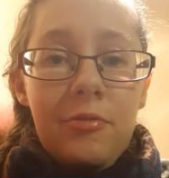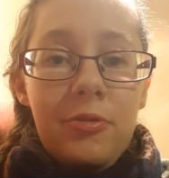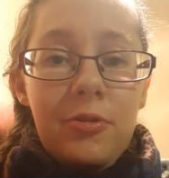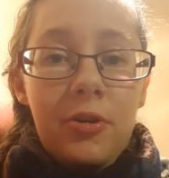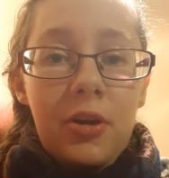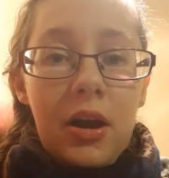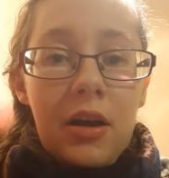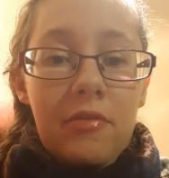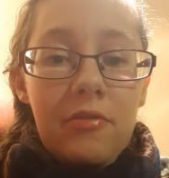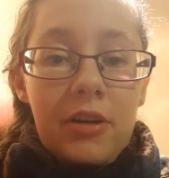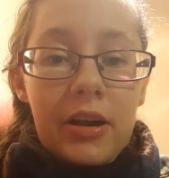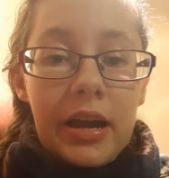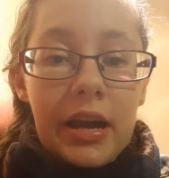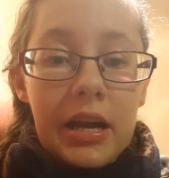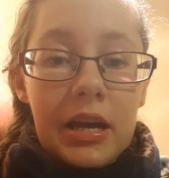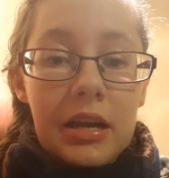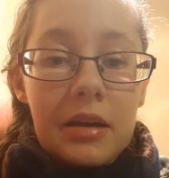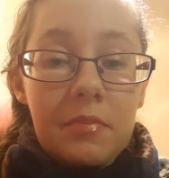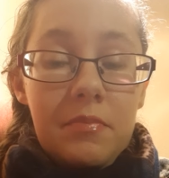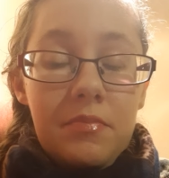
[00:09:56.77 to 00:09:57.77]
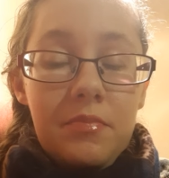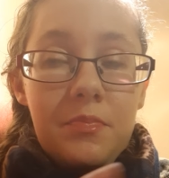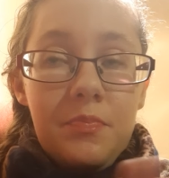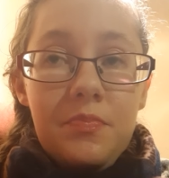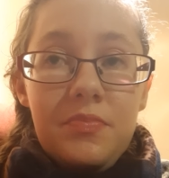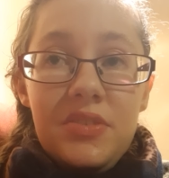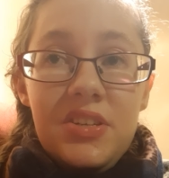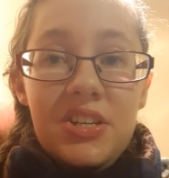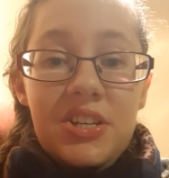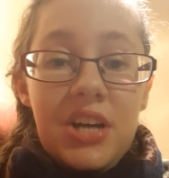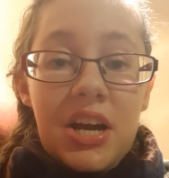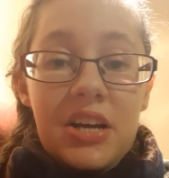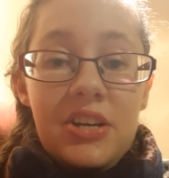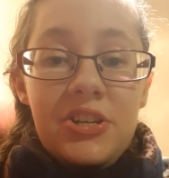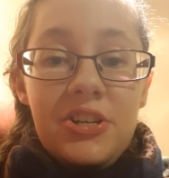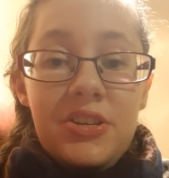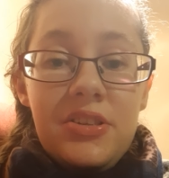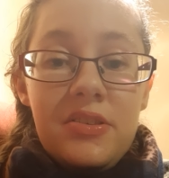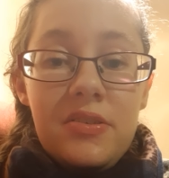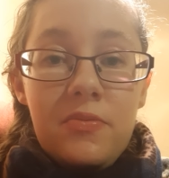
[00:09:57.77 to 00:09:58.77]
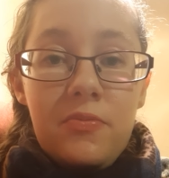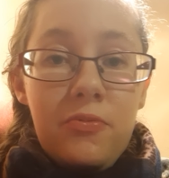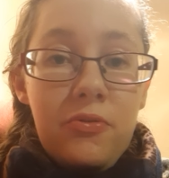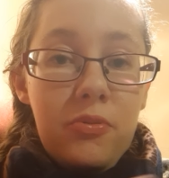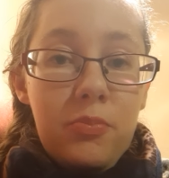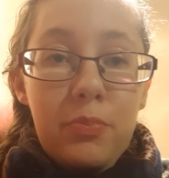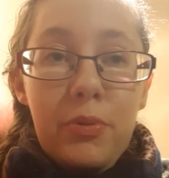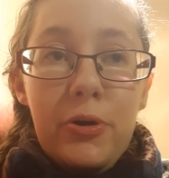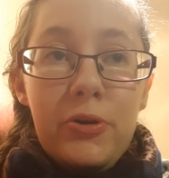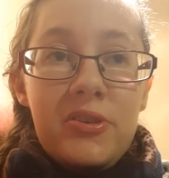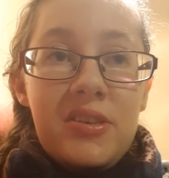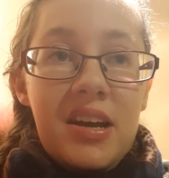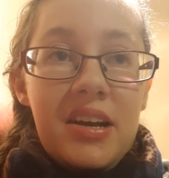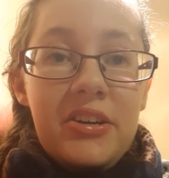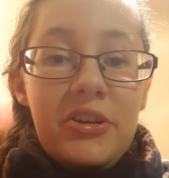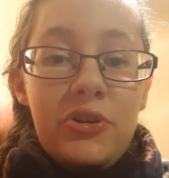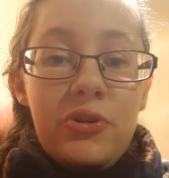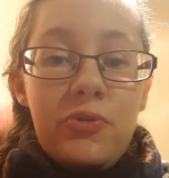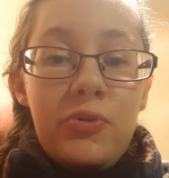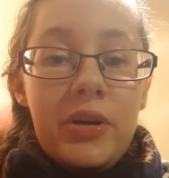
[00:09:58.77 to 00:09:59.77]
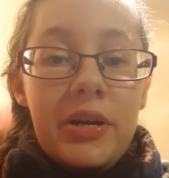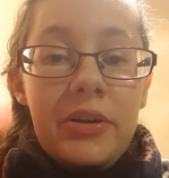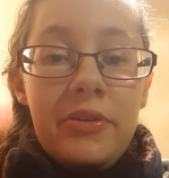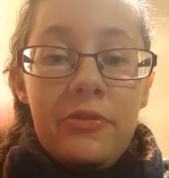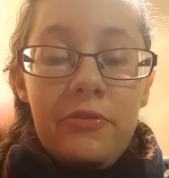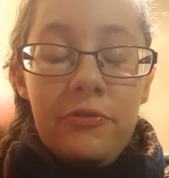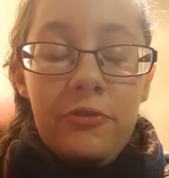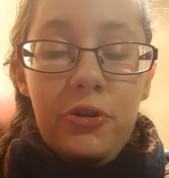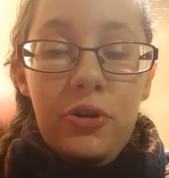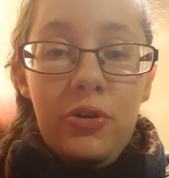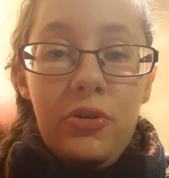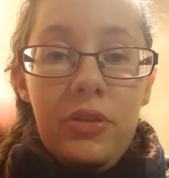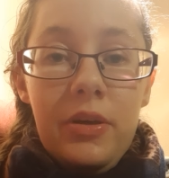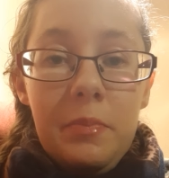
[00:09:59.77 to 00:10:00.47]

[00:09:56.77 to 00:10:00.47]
you have like a suggestions for books that I should read and review,